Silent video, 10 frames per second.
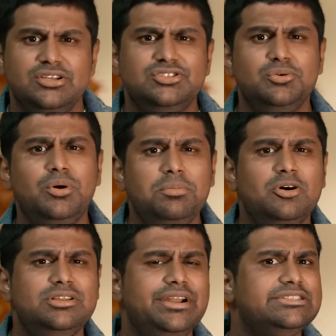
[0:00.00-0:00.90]
So what
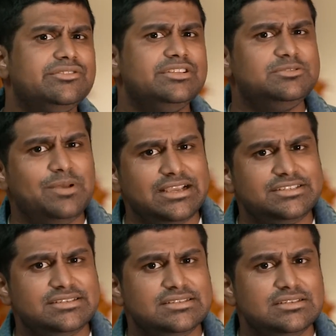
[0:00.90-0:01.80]
about the rest of the
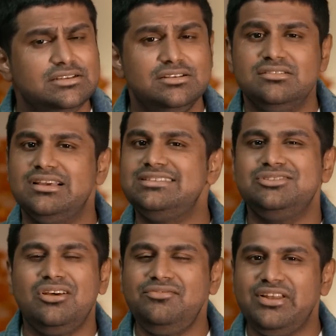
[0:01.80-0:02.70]
specs? It's
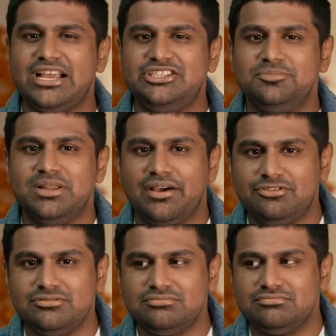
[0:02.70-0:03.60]
not flagship
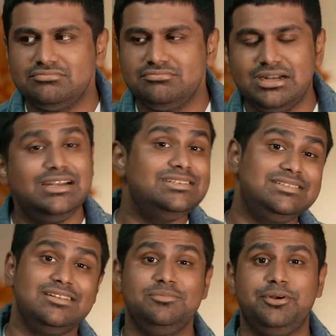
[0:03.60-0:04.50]
level, but it is
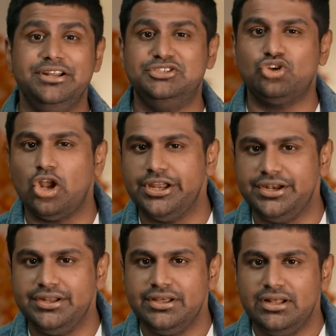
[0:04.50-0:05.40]
still pretty solid.